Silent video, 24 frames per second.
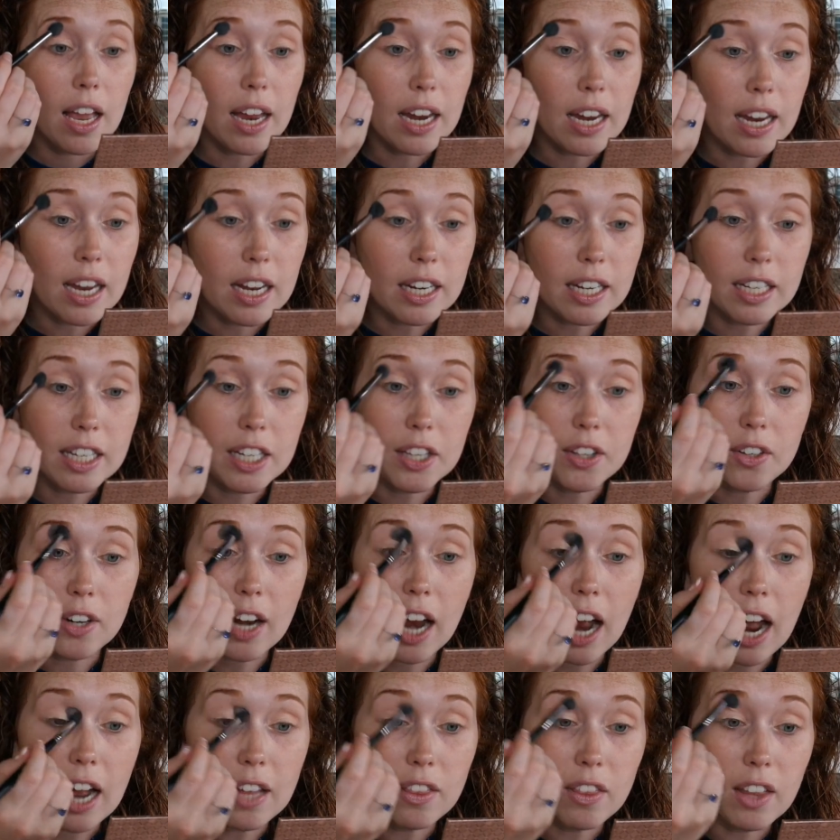and it either
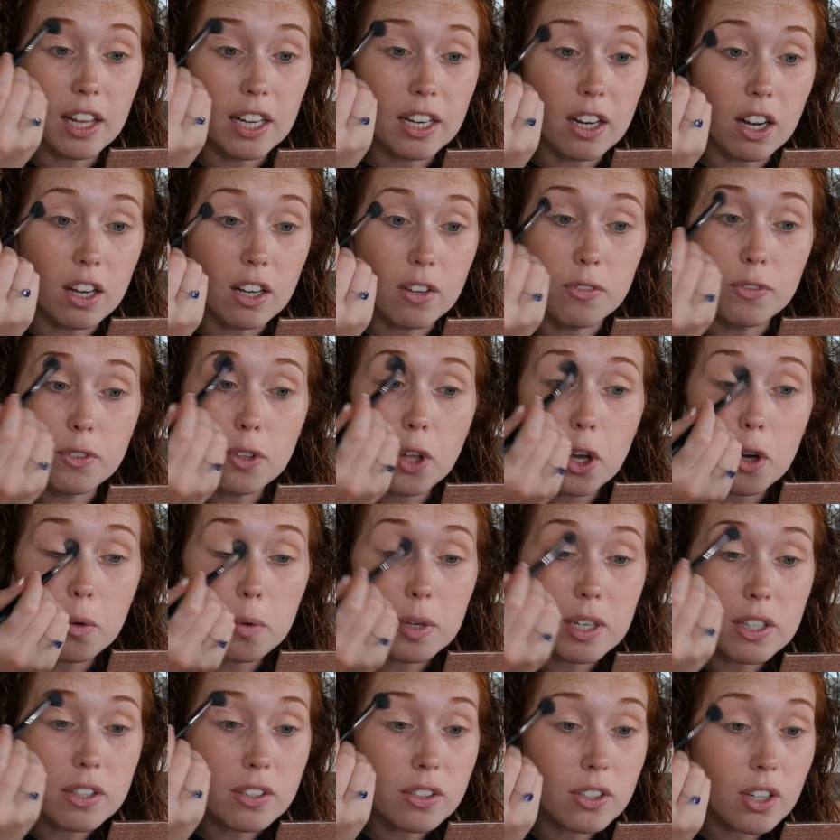had like a
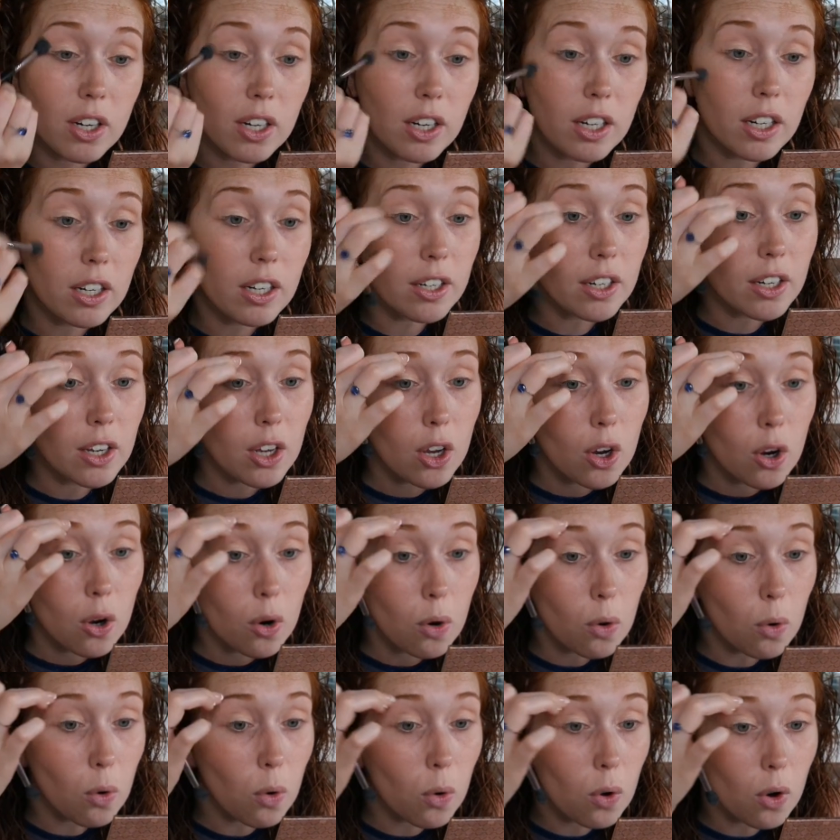flowy skirt
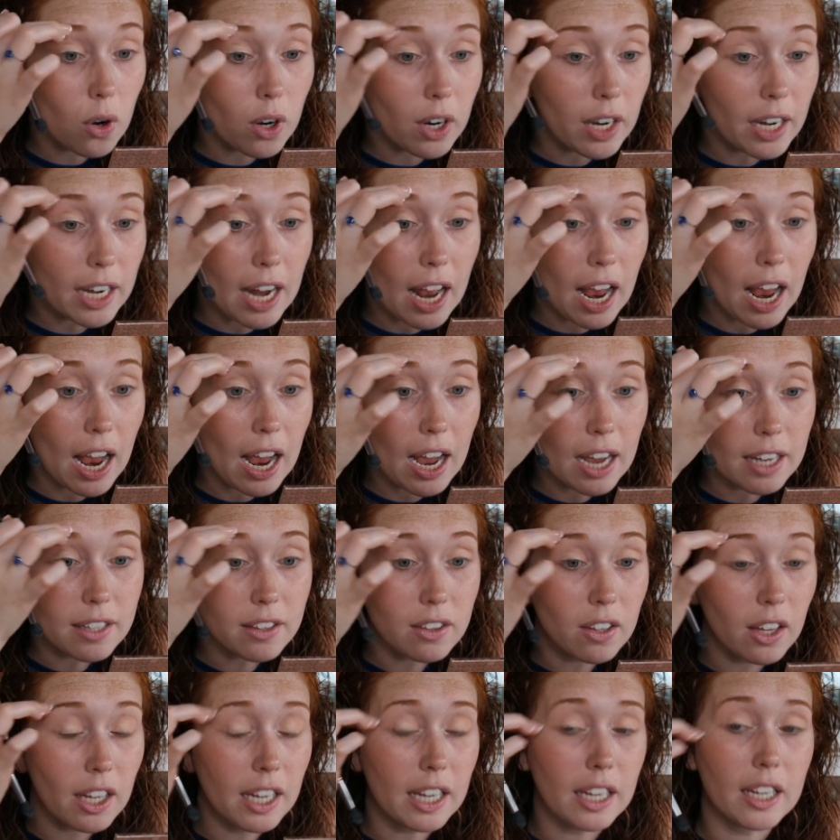or it
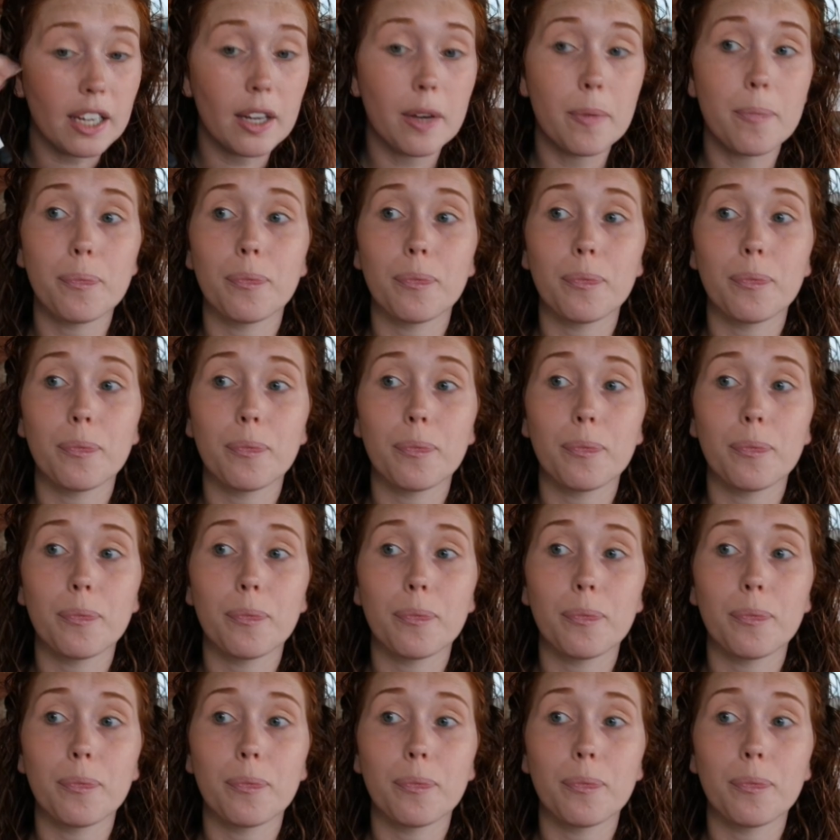had like